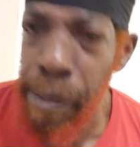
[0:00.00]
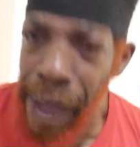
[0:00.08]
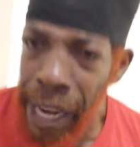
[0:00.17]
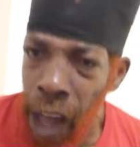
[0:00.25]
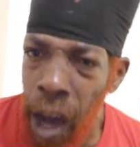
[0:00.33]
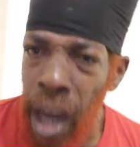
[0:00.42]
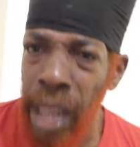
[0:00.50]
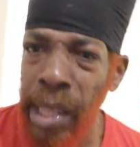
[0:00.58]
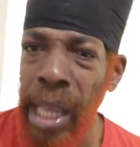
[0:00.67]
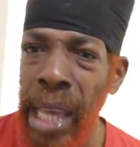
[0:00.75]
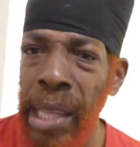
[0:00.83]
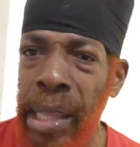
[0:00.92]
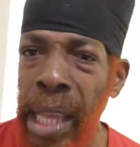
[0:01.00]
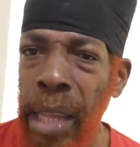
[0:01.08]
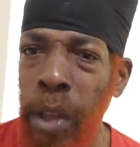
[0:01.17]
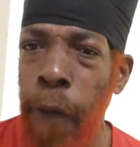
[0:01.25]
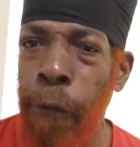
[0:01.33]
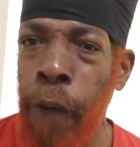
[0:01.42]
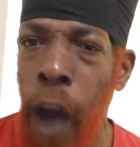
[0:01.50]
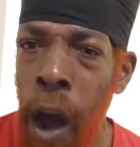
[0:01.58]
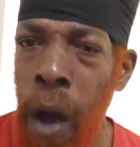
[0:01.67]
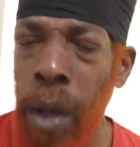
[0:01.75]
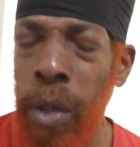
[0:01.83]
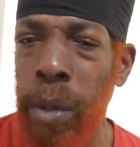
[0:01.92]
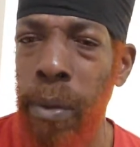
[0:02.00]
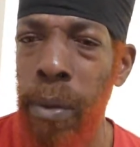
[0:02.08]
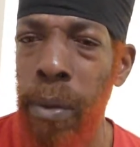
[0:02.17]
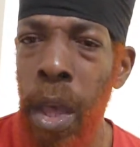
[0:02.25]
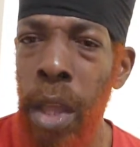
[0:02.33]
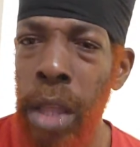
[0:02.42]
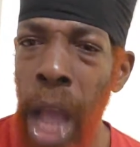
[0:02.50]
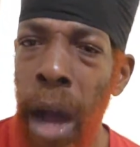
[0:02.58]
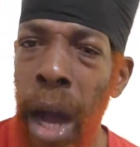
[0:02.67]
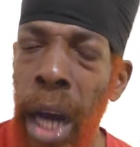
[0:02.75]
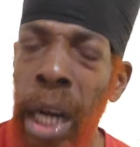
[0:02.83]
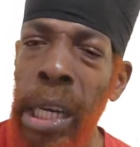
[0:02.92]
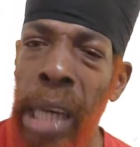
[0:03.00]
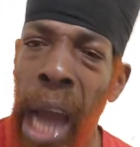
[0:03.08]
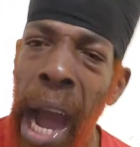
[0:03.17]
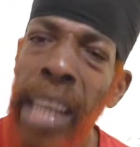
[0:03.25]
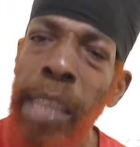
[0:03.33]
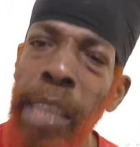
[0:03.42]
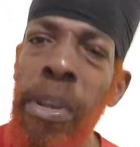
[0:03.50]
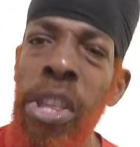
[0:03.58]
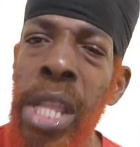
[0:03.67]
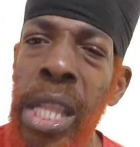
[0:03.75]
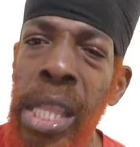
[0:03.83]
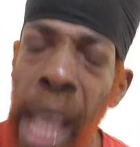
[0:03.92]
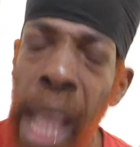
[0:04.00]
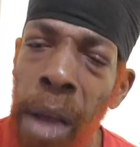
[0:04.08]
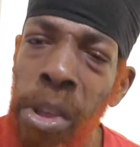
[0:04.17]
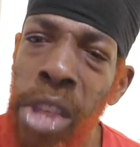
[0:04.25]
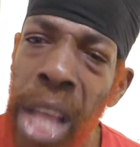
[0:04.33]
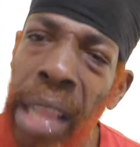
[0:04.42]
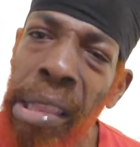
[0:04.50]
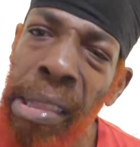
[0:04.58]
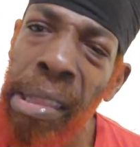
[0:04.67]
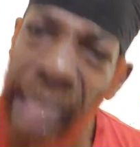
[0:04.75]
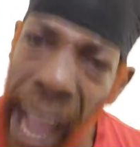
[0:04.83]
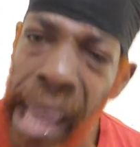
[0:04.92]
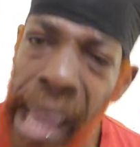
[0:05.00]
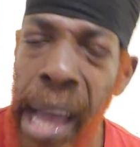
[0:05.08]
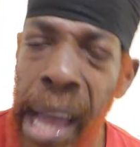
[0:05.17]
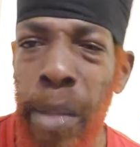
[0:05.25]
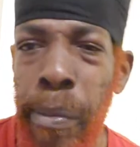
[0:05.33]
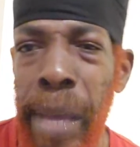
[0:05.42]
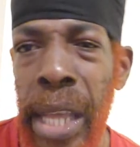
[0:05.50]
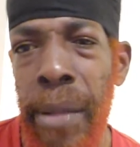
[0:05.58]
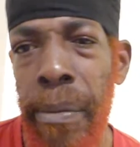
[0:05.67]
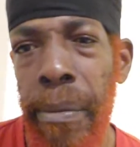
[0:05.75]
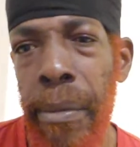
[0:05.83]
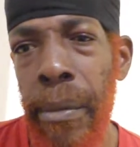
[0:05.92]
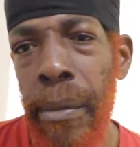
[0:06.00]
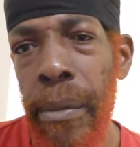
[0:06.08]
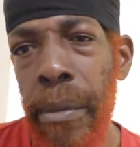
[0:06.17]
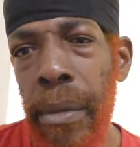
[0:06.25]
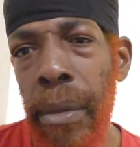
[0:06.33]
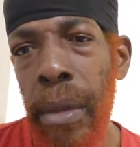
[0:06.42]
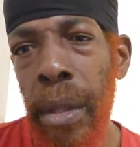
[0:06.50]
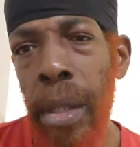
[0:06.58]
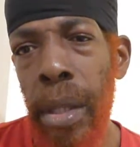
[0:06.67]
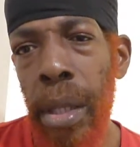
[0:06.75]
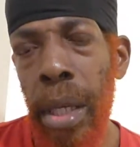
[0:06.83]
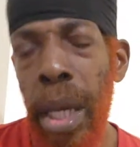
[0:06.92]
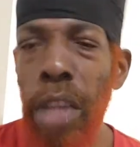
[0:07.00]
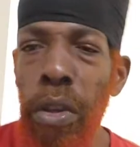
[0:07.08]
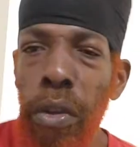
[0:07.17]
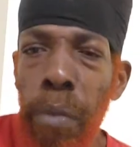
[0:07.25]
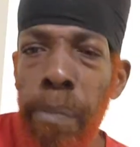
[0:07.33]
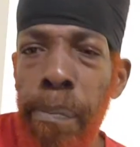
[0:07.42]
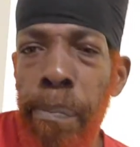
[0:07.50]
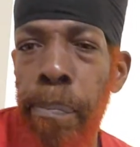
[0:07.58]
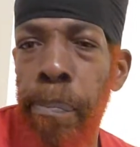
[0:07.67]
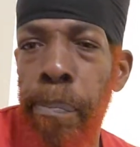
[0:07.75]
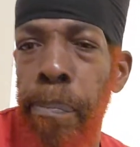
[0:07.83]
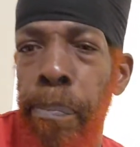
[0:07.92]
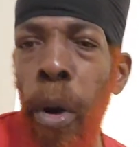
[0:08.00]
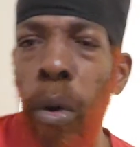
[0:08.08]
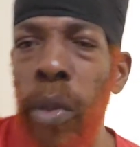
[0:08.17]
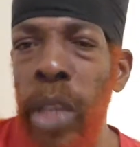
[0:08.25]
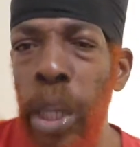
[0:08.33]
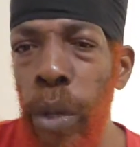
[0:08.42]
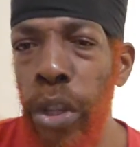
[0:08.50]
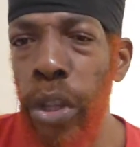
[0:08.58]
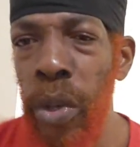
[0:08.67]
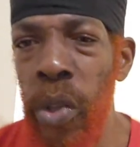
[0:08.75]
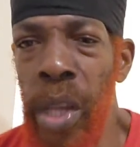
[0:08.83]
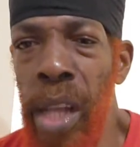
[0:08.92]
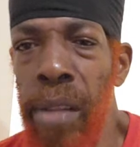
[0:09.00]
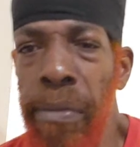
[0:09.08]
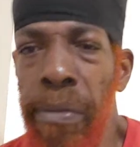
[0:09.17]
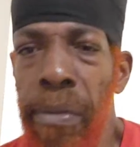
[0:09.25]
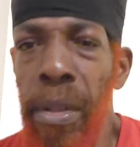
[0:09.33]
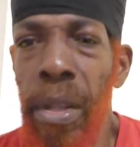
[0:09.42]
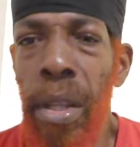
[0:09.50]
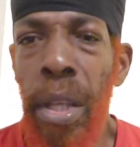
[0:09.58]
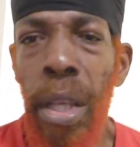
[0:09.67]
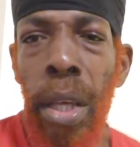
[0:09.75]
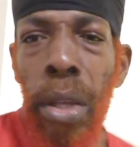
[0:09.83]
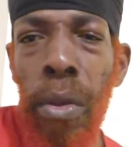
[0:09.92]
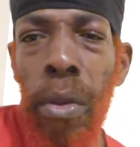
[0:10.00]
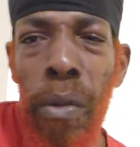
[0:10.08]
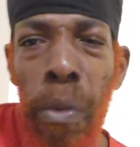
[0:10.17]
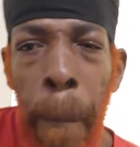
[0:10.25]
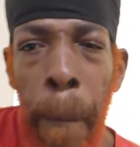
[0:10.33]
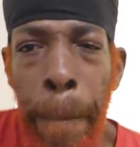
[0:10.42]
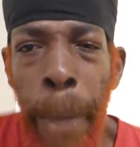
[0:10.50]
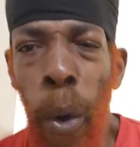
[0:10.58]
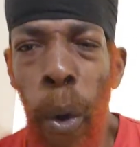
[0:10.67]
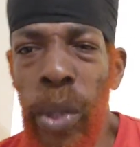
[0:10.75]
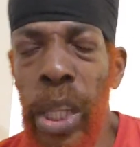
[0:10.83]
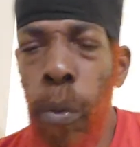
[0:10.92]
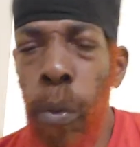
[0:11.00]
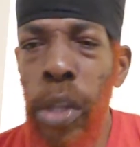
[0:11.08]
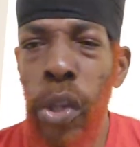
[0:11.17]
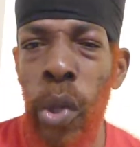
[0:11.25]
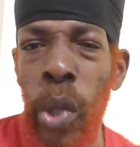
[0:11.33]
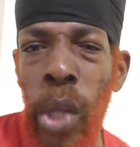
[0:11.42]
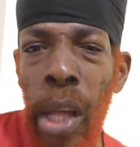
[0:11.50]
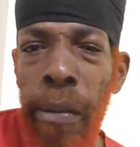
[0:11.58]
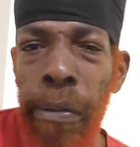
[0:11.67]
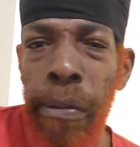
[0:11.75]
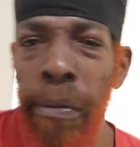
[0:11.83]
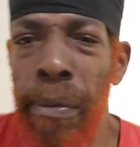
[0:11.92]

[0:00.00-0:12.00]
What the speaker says: My Lord says this, of course. Thou art God, but thou shalt die as men. Because you're too boasty with yourself. You're too boasty with yourself.